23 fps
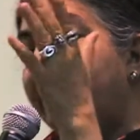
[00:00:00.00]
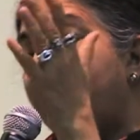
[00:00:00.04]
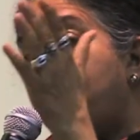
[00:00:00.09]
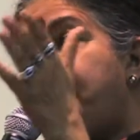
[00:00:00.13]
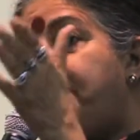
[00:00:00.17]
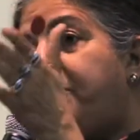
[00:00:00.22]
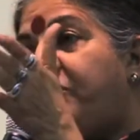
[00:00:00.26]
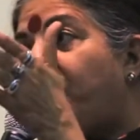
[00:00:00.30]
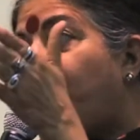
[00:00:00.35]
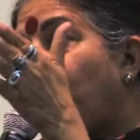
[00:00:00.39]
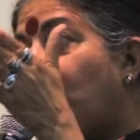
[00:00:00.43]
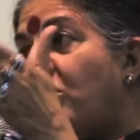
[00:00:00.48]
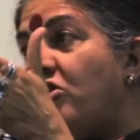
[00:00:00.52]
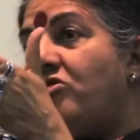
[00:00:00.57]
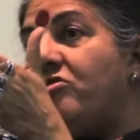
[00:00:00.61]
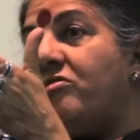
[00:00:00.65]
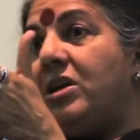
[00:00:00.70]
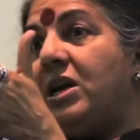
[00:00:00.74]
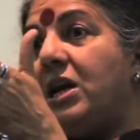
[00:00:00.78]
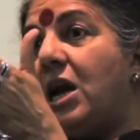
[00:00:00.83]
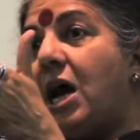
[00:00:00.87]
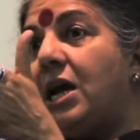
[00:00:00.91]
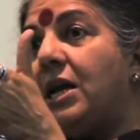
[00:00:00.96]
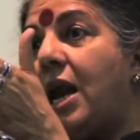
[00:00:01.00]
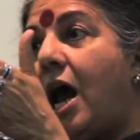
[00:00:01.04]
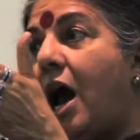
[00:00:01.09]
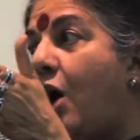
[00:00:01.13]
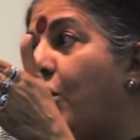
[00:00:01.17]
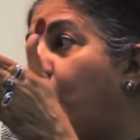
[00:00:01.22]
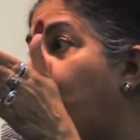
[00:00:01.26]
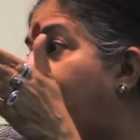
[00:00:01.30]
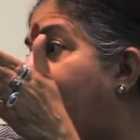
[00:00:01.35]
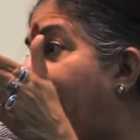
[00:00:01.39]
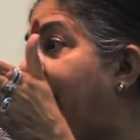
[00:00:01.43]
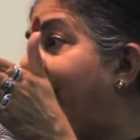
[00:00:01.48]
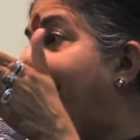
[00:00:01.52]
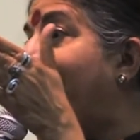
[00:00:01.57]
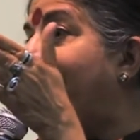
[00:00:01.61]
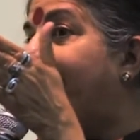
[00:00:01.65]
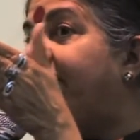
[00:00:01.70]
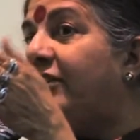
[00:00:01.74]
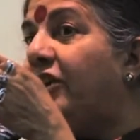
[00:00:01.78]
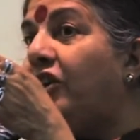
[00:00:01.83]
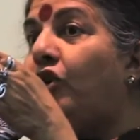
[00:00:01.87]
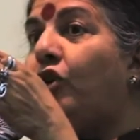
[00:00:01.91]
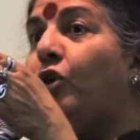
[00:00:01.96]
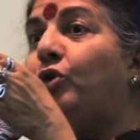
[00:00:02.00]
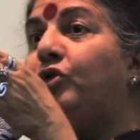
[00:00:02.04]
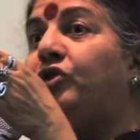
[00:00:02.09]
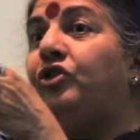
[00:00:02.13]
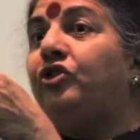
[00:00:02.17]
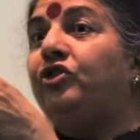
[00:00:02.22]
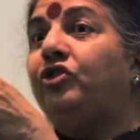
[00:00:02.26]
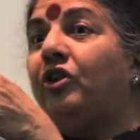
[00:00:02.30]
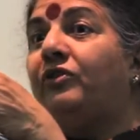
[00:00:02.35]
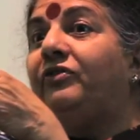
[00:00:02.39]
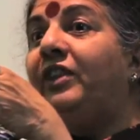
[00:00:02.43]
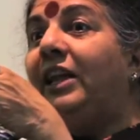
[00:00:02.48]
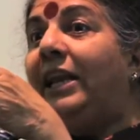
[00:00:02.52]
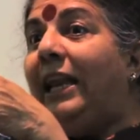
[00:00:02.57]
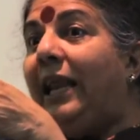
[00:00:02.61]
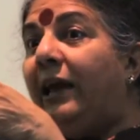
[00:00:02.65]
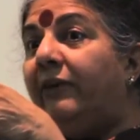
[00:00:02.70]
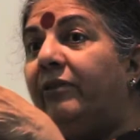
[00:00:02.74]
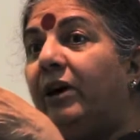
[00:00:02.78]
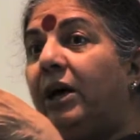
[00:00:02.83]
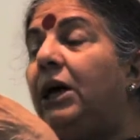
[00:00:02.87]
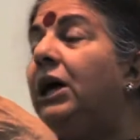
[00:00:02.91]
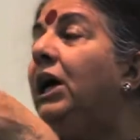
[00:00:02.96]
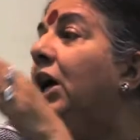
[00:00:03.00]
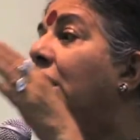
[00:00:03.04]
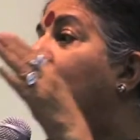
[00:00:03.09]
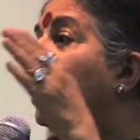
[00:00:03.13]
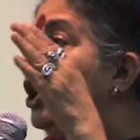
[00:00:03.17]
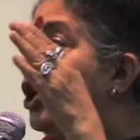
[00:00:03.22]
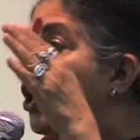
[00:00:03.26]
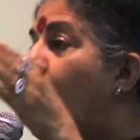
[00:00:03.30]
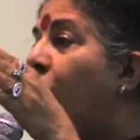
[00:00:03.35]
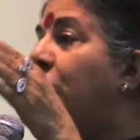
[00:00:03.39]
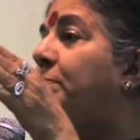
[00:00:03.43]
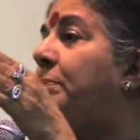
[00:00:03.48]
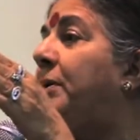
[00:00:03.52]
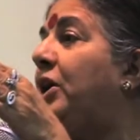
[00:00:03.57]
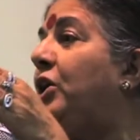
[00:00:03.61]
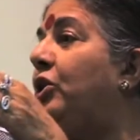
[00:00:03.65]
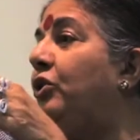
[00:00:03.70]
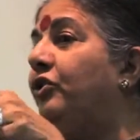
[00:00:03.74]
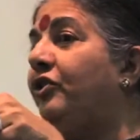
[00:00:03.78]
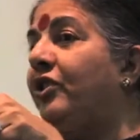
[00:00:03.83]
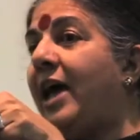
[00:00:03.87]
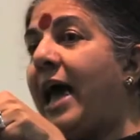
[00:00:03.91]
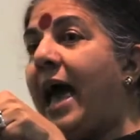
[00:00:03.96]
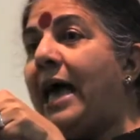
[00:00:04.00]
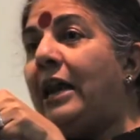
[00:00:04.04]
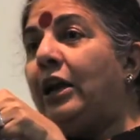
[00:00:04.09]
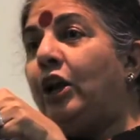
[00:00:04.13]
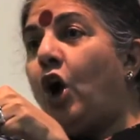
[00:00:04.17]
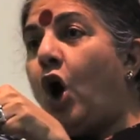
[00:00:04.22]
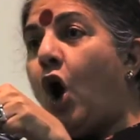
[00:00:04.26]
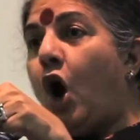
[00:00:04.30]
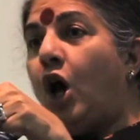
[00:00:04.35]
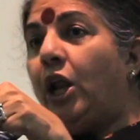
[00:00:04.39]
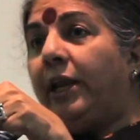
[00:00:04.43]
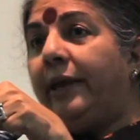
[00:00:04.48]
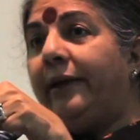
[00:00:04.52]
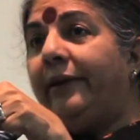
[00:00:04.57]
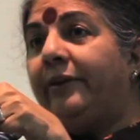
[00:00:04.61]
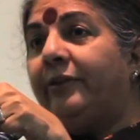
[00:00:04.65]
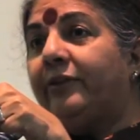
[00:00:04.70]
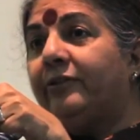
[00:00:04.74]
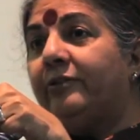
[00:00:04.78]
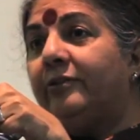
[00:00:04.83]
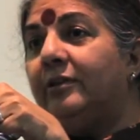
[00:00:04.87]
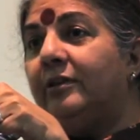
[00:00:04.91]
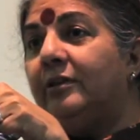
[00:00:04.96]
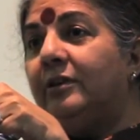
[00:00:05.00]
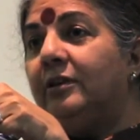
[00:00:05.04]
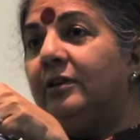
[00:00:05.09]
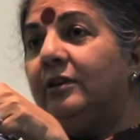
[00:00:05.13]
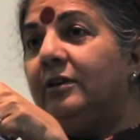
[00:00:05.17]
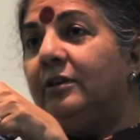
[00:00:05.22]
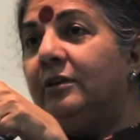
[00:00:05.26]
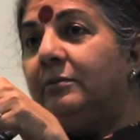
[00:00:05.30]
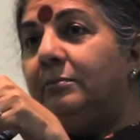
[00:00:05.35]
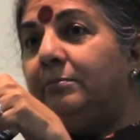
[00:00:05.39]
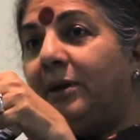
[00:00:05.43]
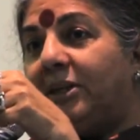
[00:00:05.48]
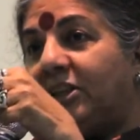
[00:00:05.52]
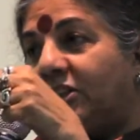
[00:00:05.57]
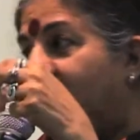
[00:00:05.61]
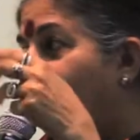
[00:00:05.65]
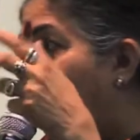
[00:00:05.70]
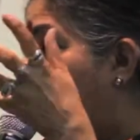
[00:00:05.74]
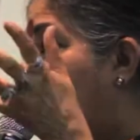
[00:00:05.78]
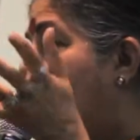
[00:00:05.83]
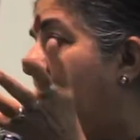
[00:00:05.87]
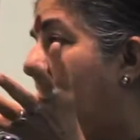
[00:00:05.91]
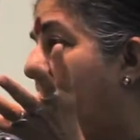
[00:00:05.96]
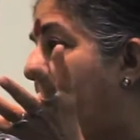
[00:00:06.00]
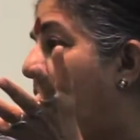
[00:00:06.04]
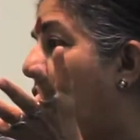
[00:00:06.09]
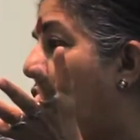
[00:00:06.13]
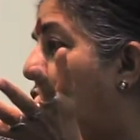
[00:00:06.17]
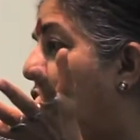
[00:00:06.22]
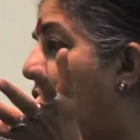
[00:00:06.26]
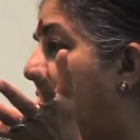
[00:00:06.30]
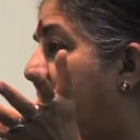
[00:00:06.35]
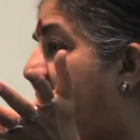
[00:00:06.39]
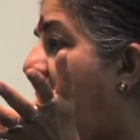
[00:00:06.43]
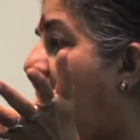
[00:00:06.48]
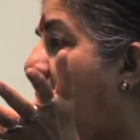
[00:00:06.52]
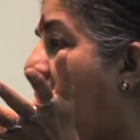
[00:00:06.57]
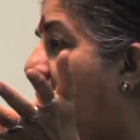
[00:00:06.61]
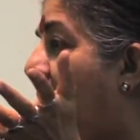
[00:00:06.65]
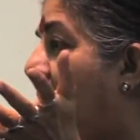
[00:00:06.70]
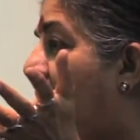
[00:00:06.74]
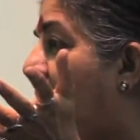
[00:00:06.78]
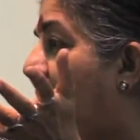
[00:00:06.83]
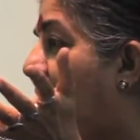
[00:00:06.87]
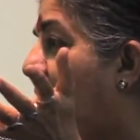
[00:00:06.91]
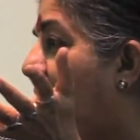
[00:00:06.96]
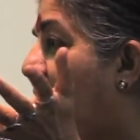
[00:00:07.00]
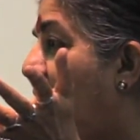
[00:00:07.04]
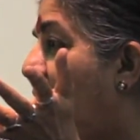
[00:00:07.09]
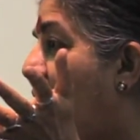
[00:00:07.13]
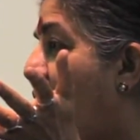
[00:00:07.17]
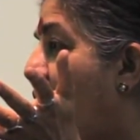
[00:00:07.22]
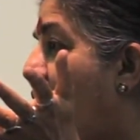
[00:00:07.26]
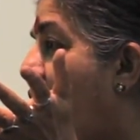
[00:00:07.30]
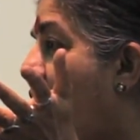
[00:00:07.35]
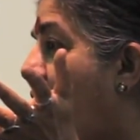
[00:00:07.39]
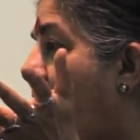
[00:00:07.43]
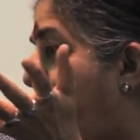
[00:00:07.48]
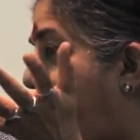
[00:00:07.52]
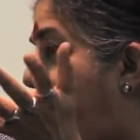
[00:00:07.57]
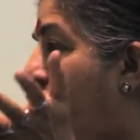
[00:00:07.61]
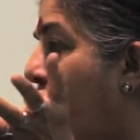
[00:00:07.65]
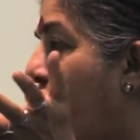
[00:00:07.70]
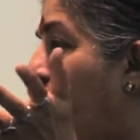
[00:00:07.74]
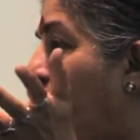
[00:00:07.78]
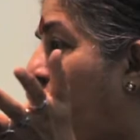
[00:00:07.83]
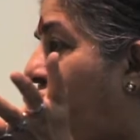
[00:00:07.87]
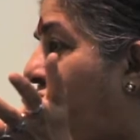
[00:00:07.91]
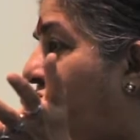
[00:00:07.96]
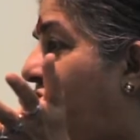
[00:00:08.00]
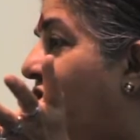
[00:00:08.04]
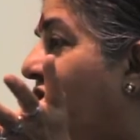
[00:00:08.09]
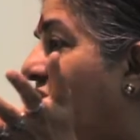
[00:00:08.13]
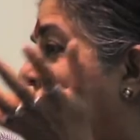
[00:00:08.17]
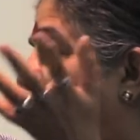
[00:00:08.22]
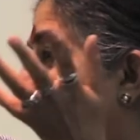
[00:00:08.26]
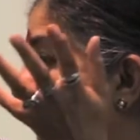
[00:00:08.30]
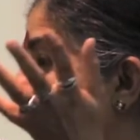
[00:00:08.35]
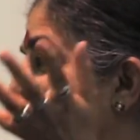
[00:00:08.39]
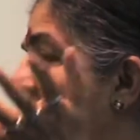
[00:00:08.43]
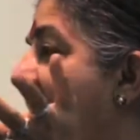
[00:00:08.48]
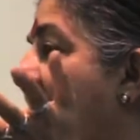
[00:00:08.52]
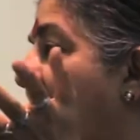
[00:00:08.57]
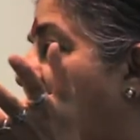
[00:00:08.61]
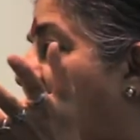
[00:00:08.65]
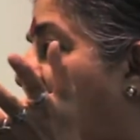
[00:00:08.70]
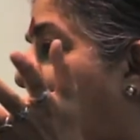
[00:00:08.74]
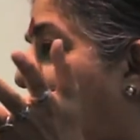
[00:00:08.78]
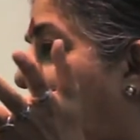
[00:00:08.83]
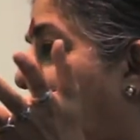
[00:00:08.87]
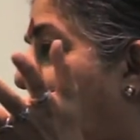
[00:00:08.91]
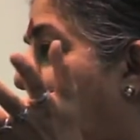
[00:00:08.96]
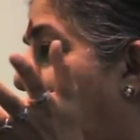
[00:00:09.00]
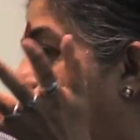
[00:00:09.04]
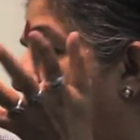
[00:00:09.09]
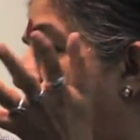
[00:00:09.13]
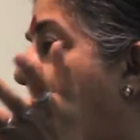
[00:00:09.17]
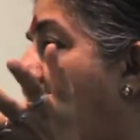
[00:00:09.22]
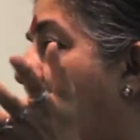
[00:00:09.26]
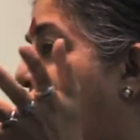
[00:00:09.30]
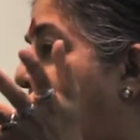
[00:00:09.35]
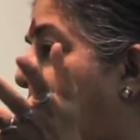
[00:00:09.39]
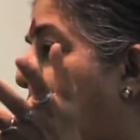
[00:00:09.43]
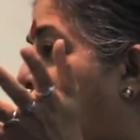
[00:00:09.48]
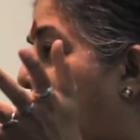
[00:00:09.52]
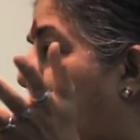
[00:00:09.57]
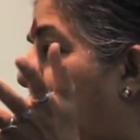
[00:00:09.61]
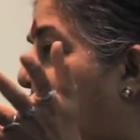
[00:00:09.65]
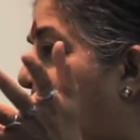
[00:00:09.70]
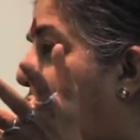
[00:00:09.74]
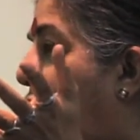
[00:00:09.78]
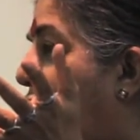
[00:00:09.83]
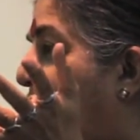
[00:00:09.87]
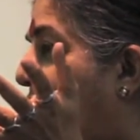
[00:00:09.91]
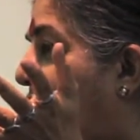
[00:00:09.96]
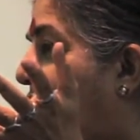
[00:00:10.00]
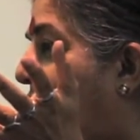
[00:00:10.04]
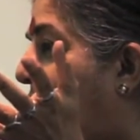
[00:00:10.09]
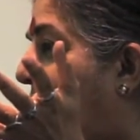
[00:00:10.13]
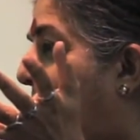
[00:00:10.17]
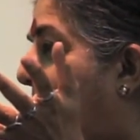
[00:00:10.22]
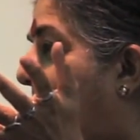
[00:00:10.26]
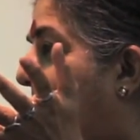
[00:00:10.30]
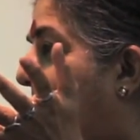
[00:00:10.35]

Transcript: And children are now getting cirrhosis of the liver, not because they're alcoholics, but they're living on a diet of foods laced with high fructose corn syrup.